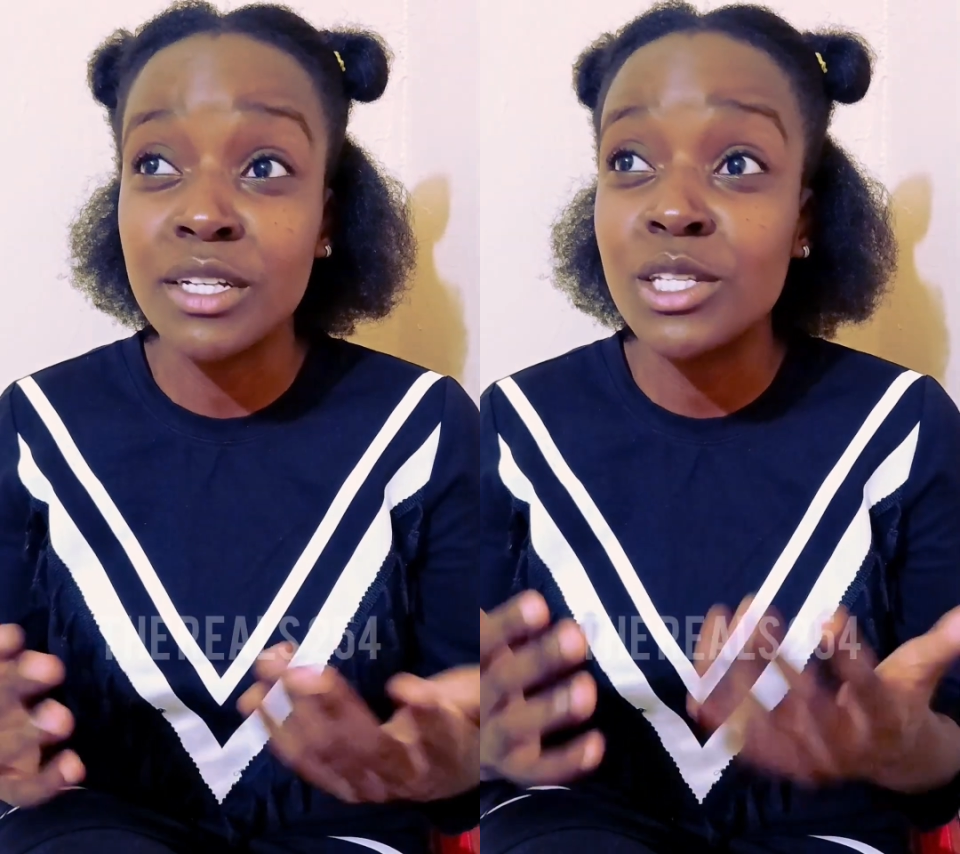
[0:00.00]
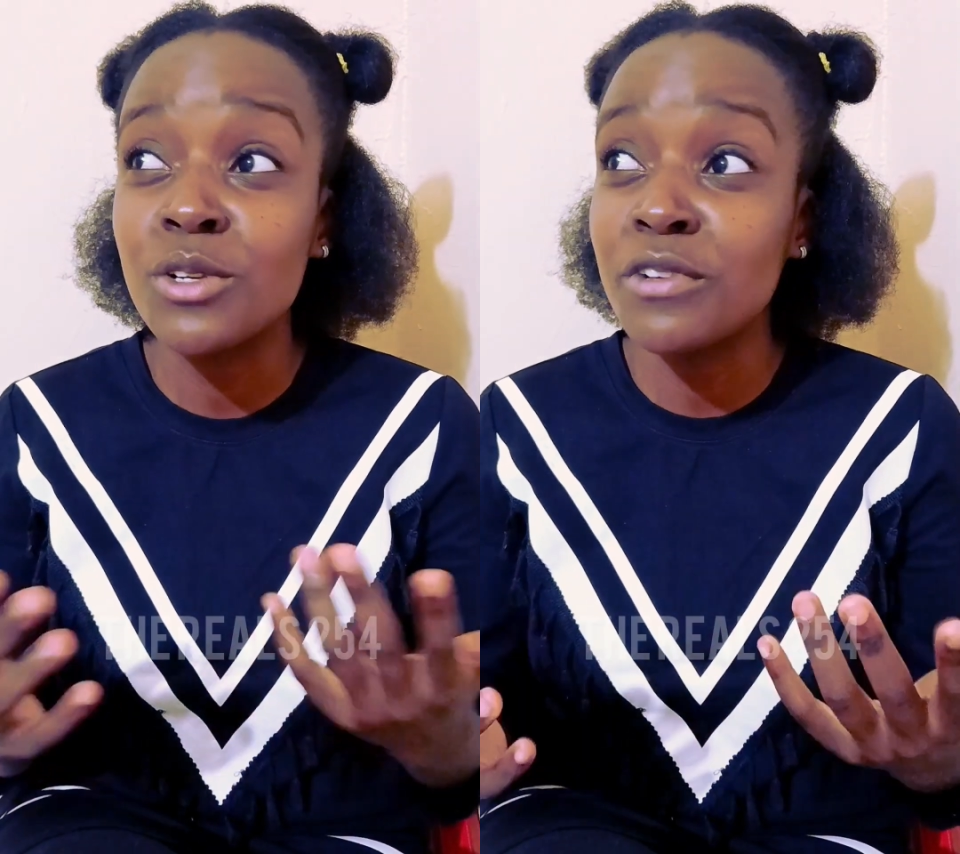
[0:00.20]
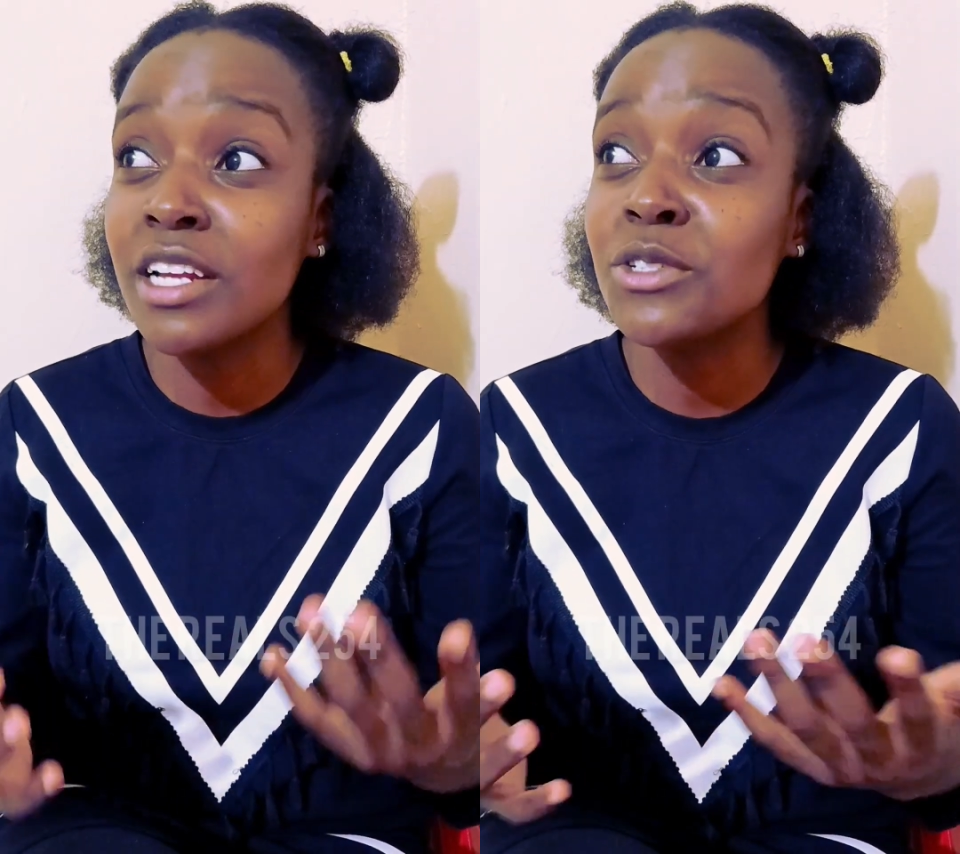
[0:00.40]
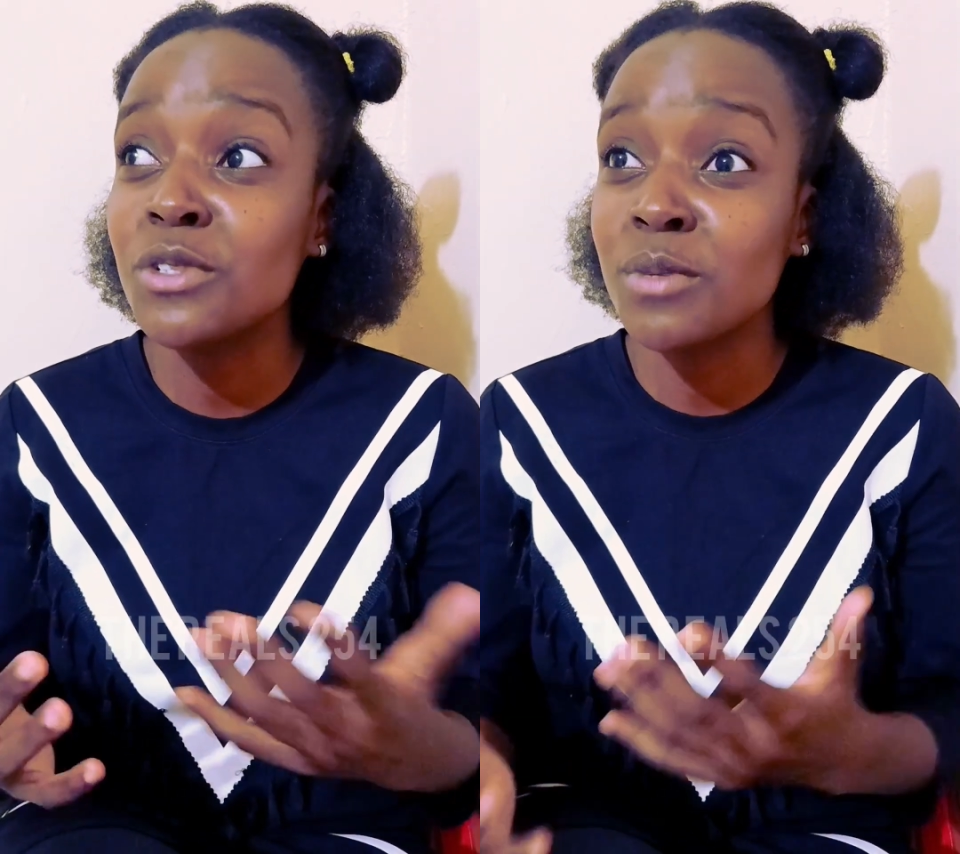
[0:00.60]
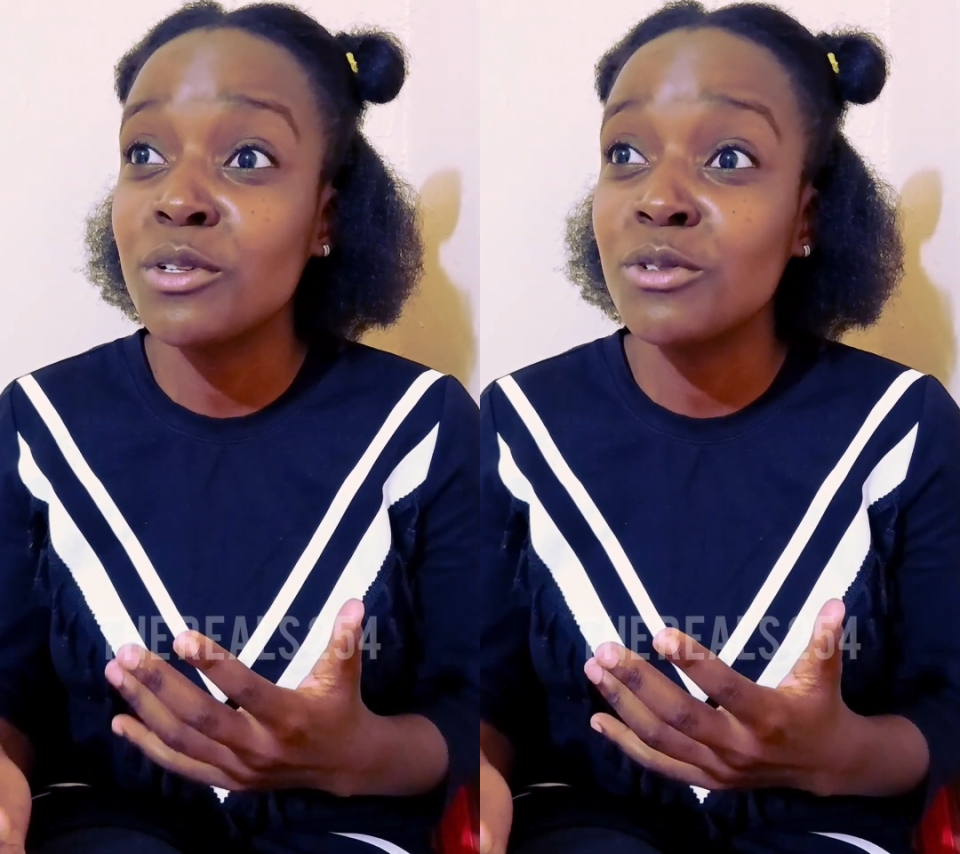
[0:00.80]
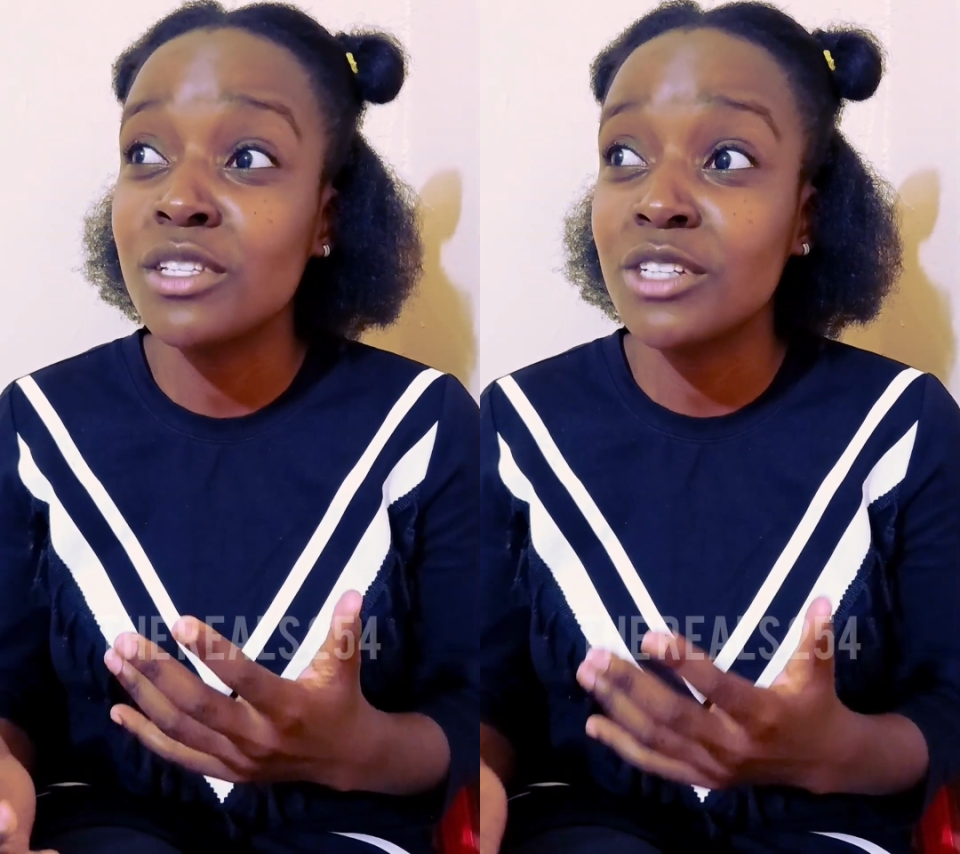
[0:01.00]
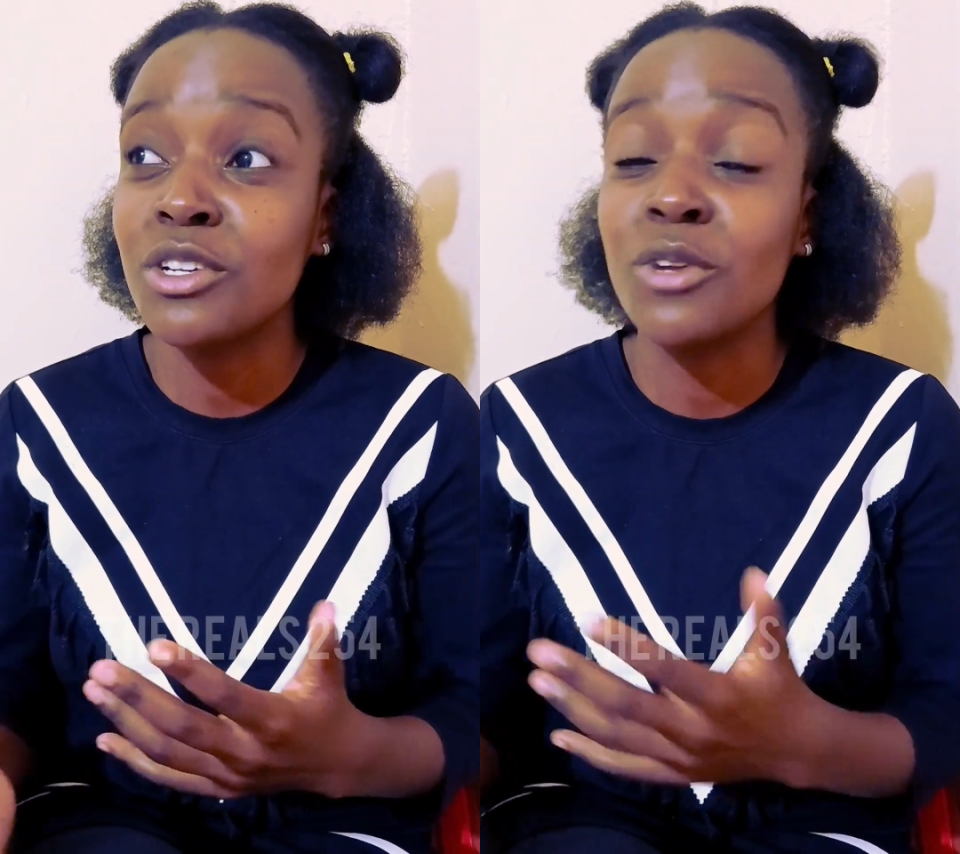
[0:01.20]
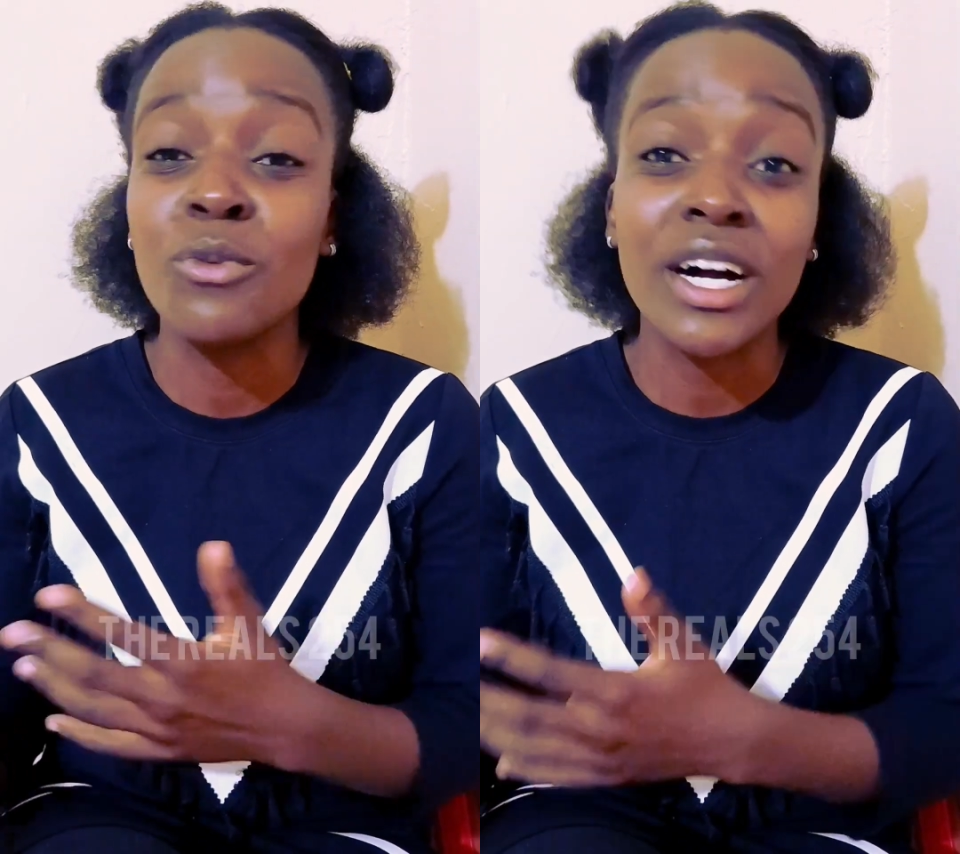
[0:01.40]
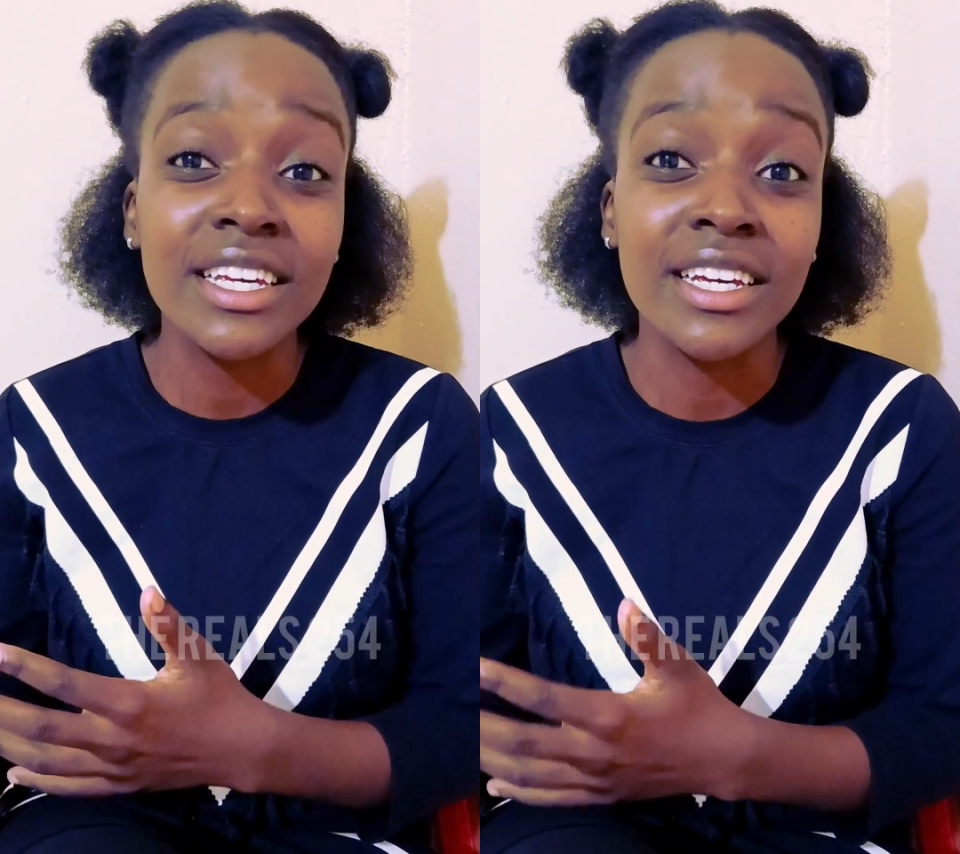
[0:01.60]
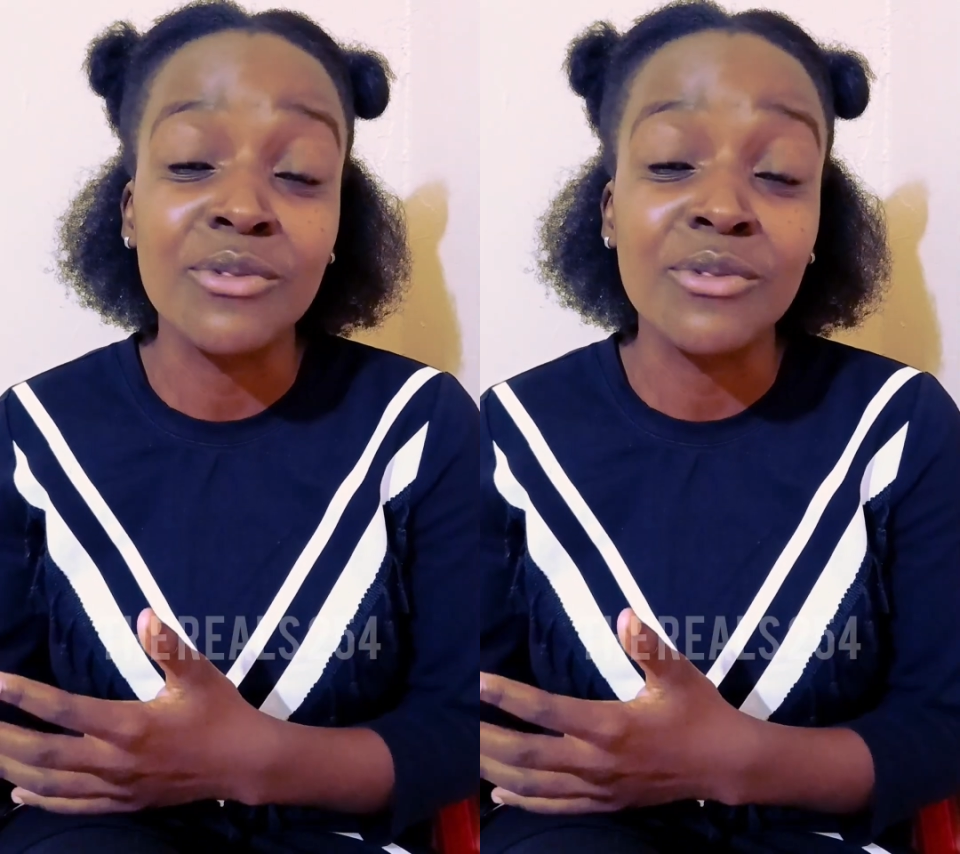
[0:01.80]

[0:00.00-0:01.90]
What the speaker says: It's equivalent to somebody who's actually working,